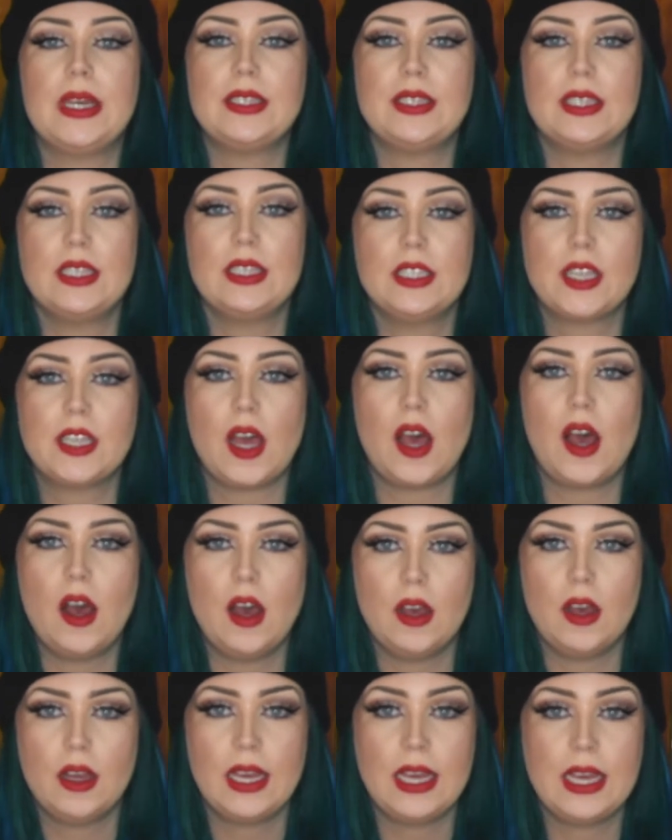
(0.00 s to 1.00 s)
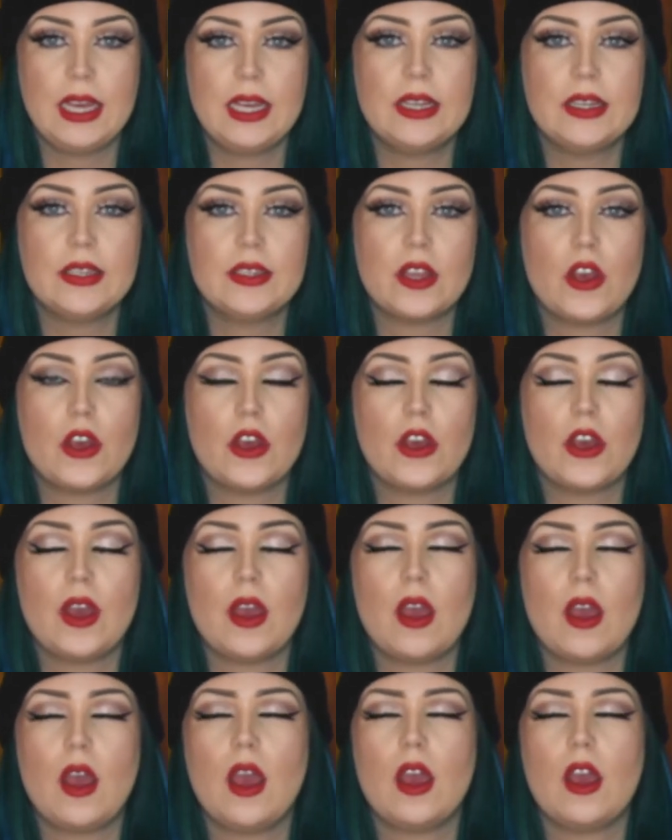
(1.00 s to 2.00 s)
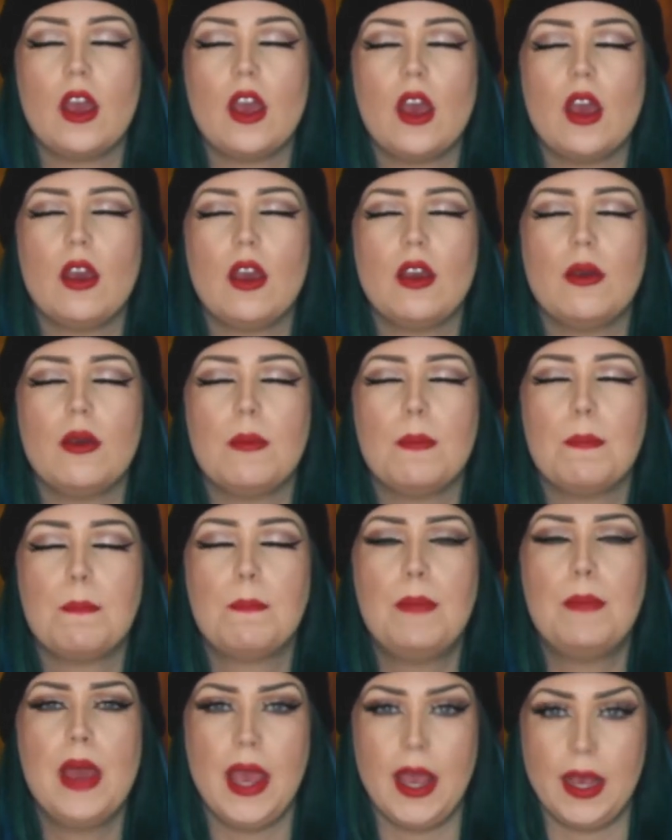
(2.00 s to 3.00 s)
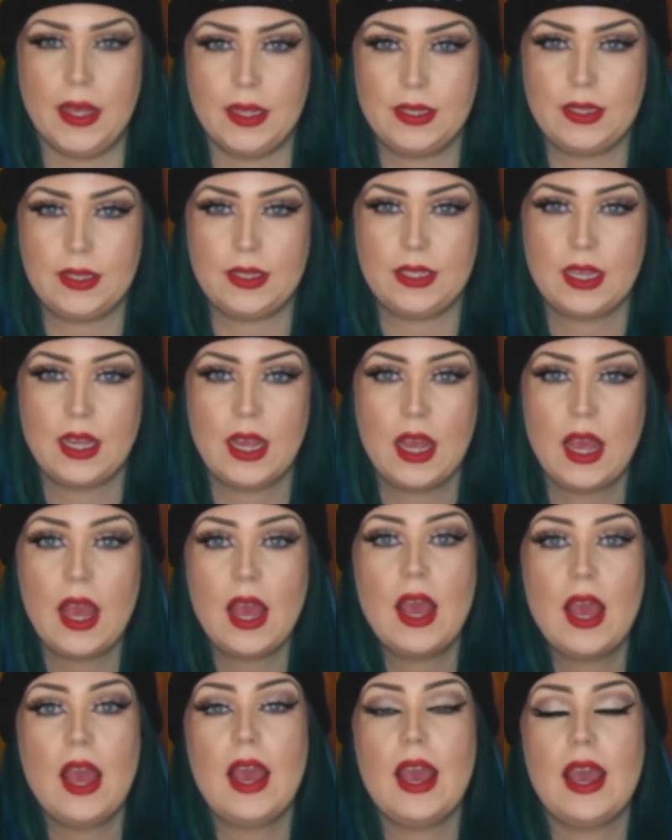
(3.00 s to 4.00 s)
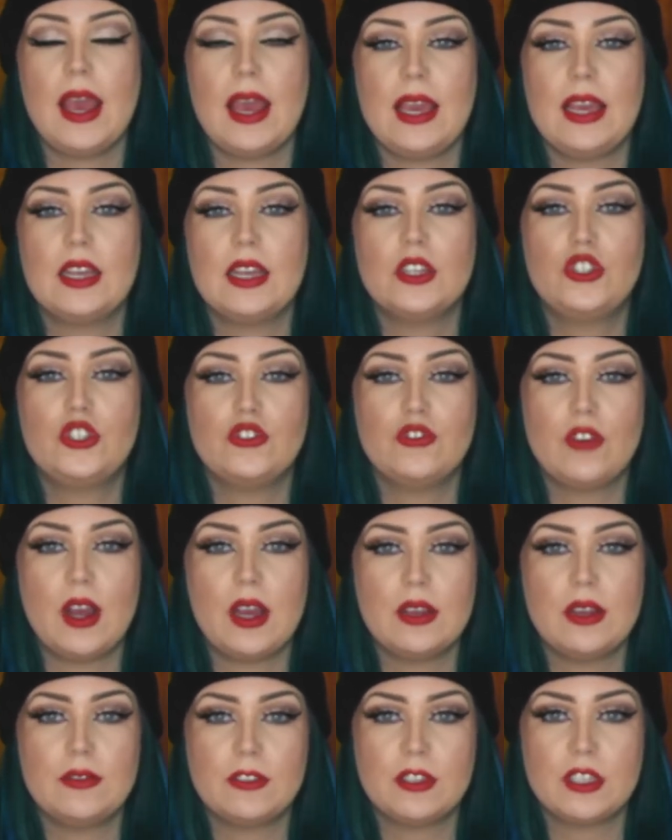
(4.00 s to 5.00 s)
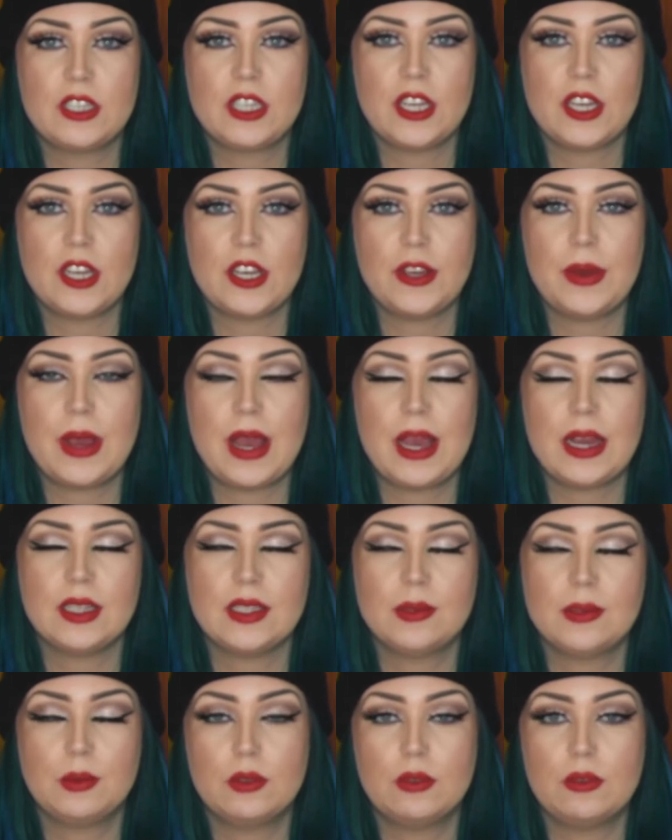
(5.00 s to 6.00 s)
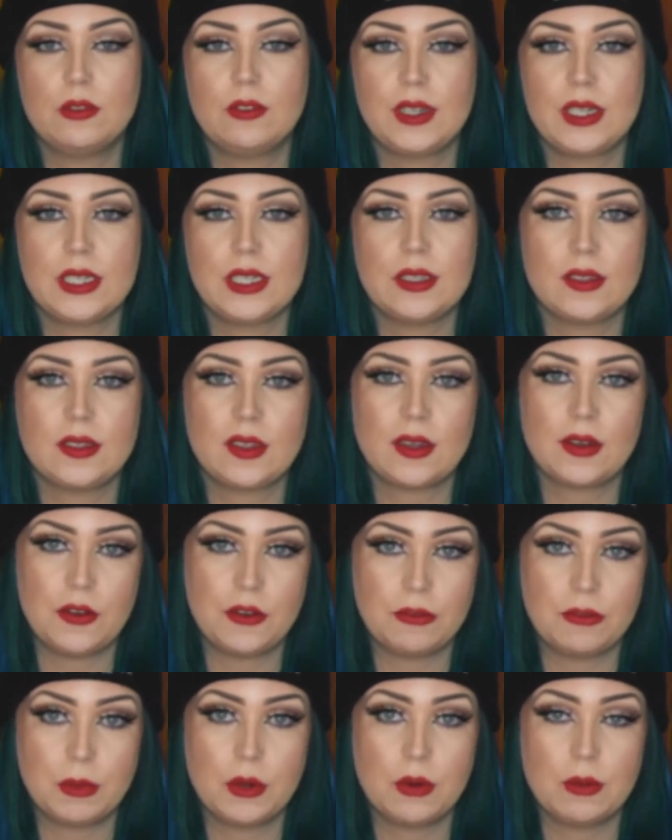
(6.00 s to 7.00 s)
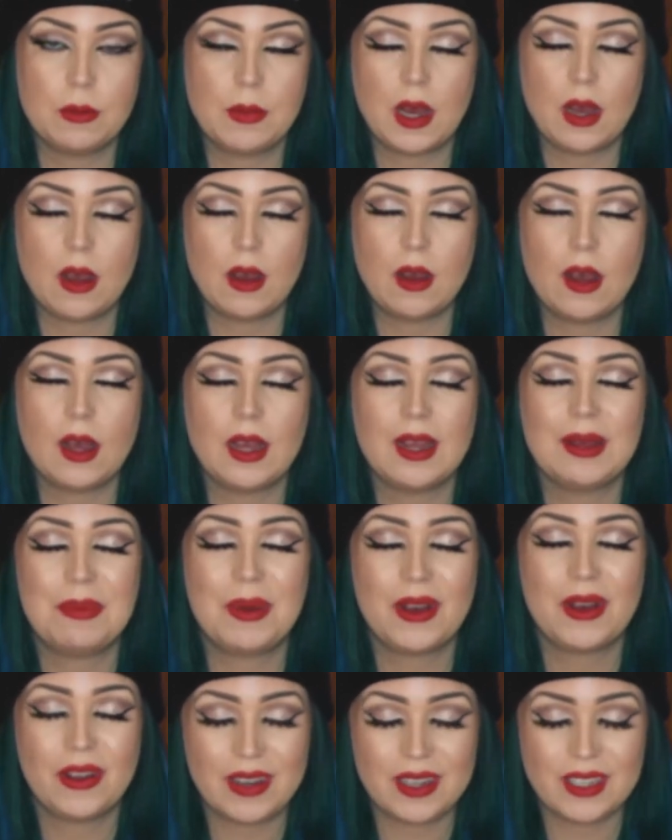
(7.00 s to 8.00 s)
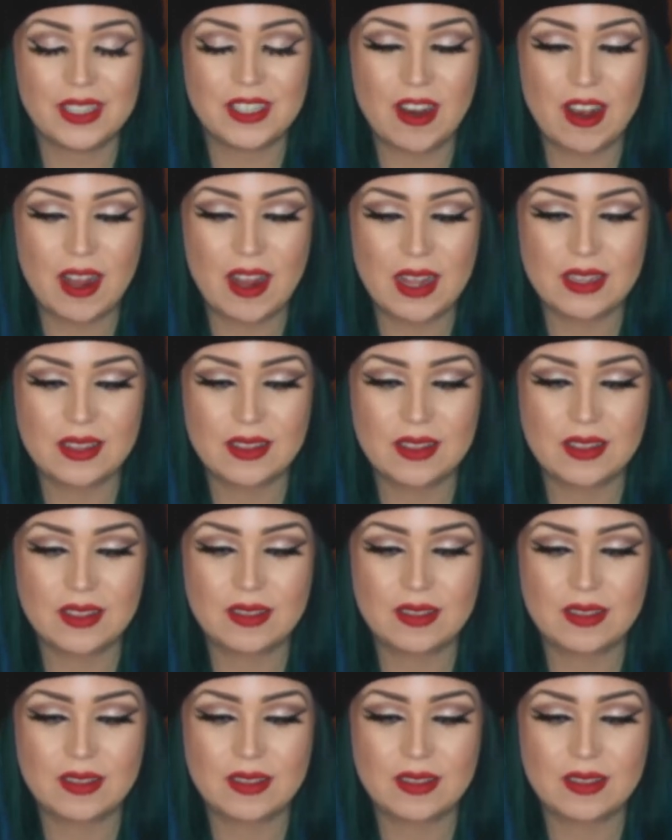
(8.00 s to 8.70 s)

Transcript: his car. He is pissed. He drives to, and it's Walgreens, not Walmart. I apologise.